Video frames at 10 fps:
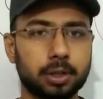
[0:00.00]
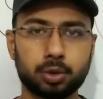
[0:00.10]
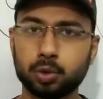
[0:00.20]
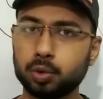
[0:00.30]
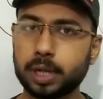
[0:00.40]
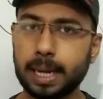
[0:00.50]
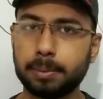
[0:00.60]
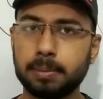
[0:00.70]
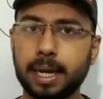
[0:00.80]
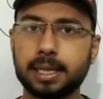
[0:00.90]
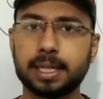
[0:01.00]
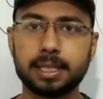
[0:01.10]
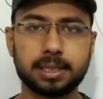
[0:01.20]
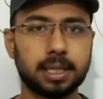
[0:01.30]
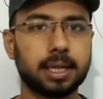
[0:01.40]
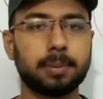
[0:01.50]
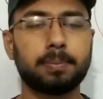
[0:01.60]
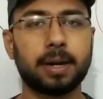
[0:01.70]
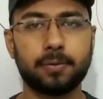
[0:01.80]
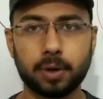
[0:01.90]
with two type of methods, the
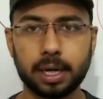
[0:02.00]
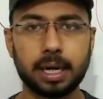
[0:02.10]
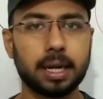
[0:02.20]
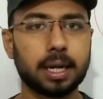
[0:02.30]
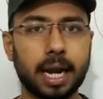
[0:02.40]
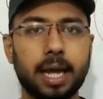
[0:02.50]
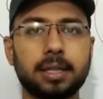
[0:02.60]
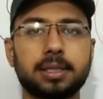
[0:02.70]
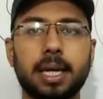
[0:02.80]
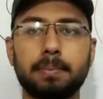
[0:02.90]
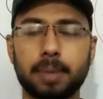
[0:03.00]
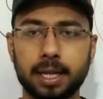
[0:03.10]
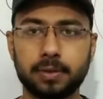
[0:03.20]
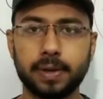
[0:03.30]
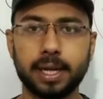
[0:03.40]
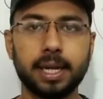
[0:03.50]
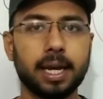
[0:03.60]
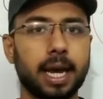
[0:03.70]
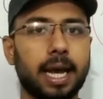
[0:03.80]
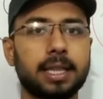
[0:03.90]
perforin and granzyme pathway
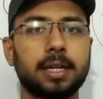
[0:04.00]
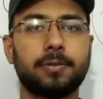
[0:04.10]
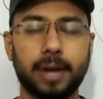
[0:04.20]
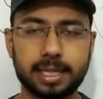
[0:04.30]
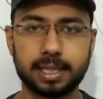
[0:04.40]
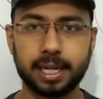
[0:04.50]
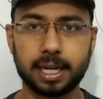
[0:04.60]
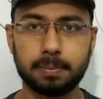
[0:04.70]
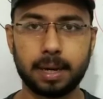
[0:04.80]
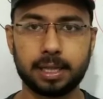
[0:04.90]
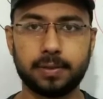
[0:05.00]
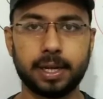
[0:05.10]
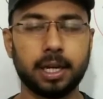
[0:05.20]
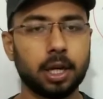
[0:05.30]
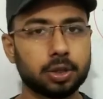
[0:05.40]
and the Fas ligand pathway.